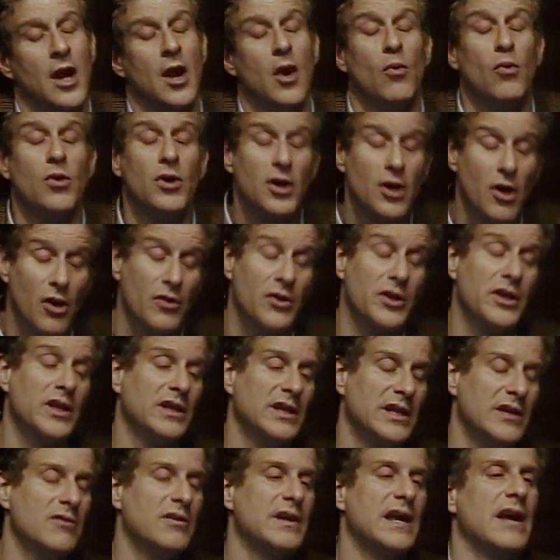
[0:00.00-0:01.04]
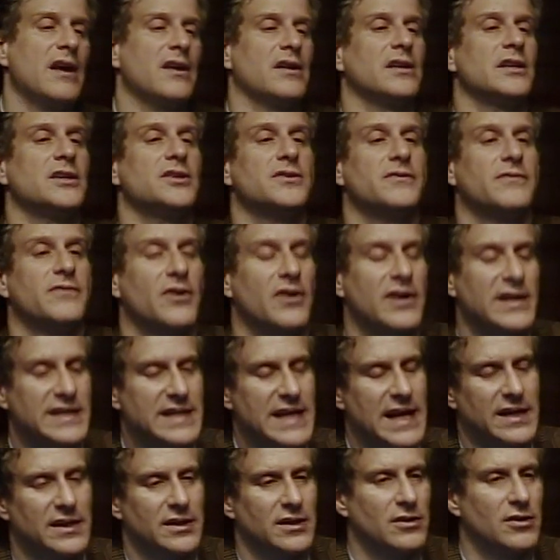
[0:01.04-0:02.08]
Well, no, the allele calculations are very
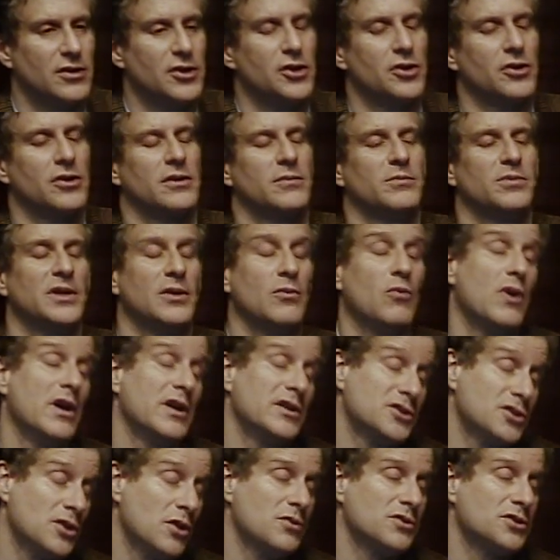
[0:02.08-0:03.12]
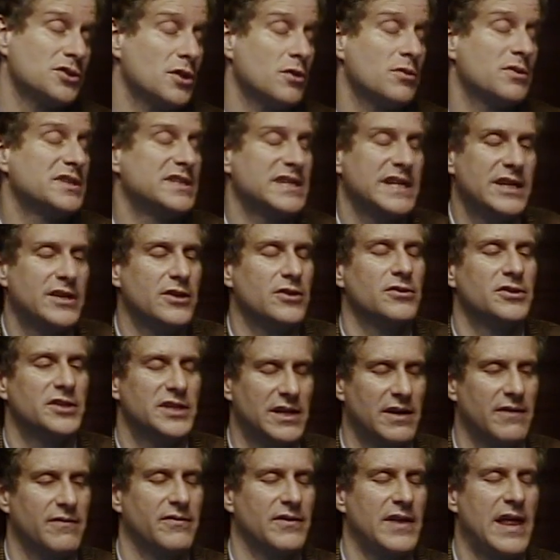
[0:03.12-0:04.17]
technical. Yeah. You're complete. Well, so so is
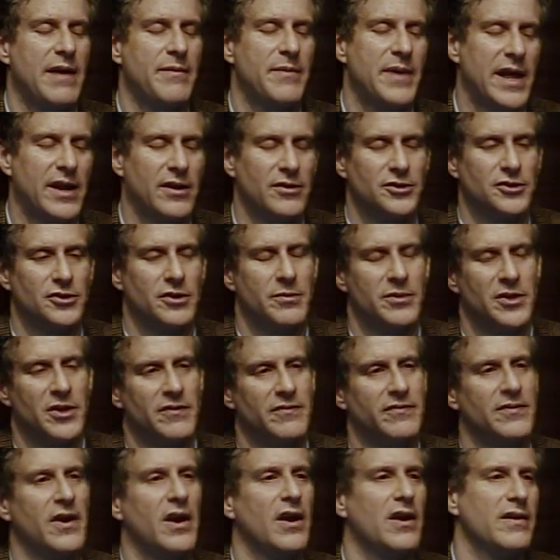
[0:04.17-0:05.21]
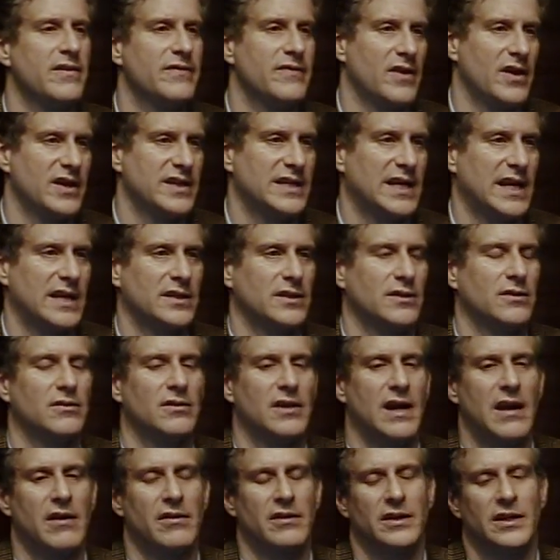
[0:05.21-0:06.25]
EQTL for that matter too. I mean, they're very very technical
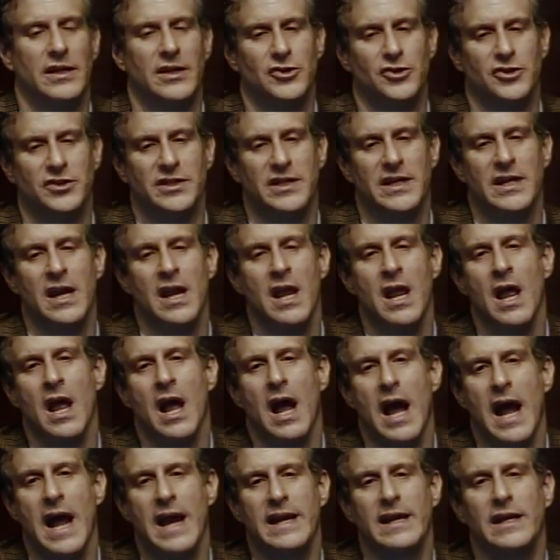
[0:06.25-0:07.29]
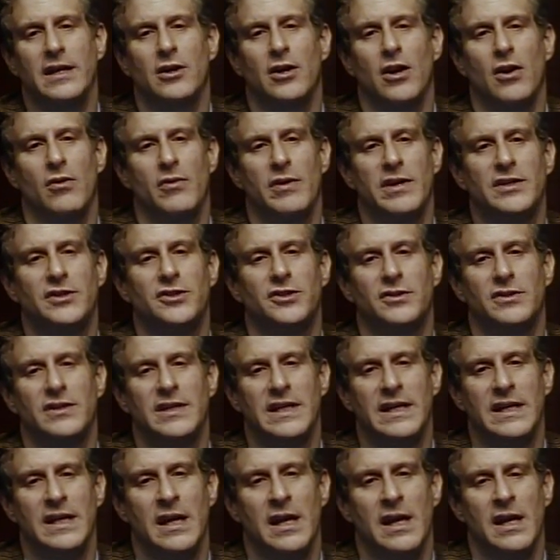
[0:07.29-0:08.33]
calculations, and I didn't go into
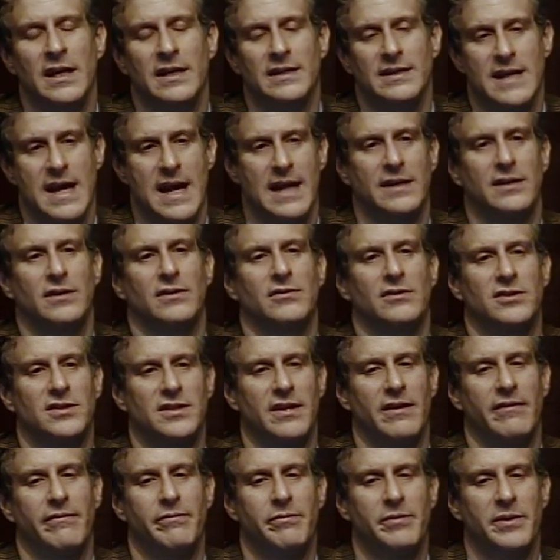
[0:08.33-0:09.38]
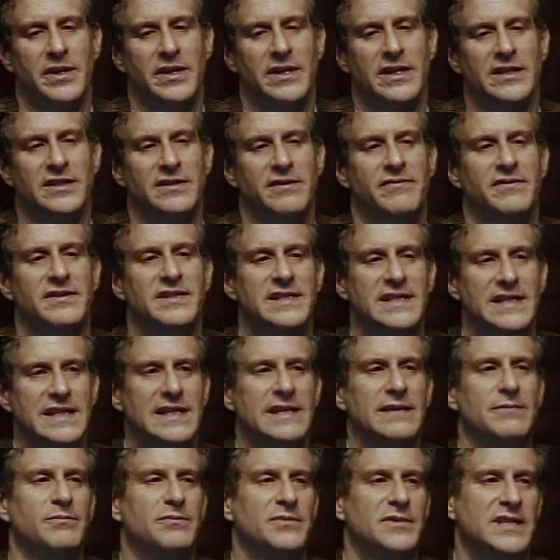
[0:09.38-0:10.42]
the technical stuff, but there's a
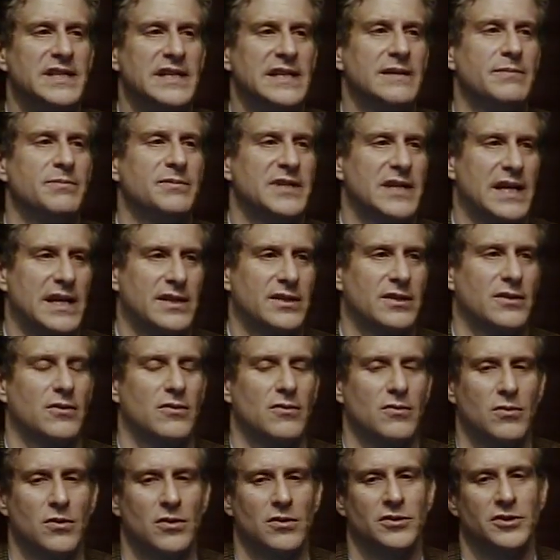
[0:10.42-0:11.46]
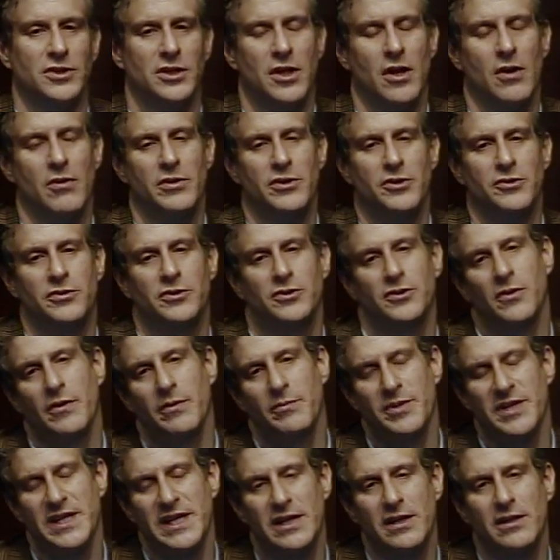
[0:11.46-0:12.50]
deep deep technical world to go into, and so in
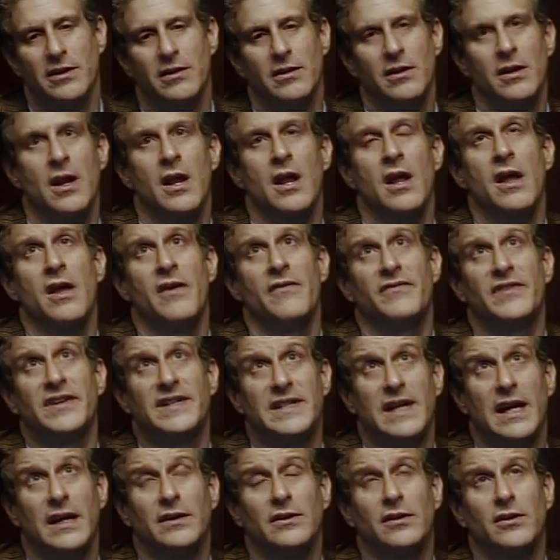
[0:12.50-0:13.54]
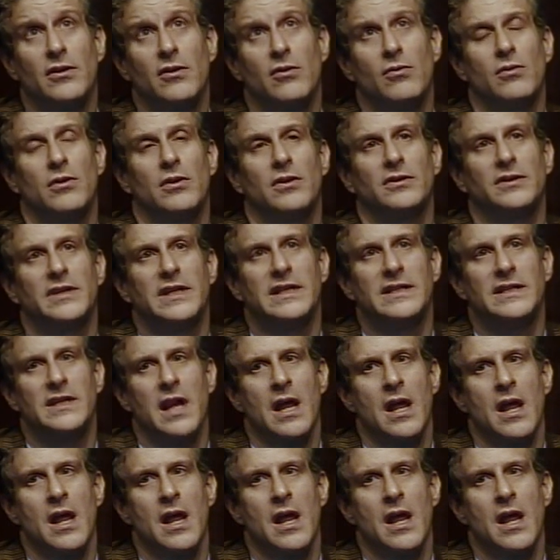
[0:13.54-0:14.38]
particular, the technical world is.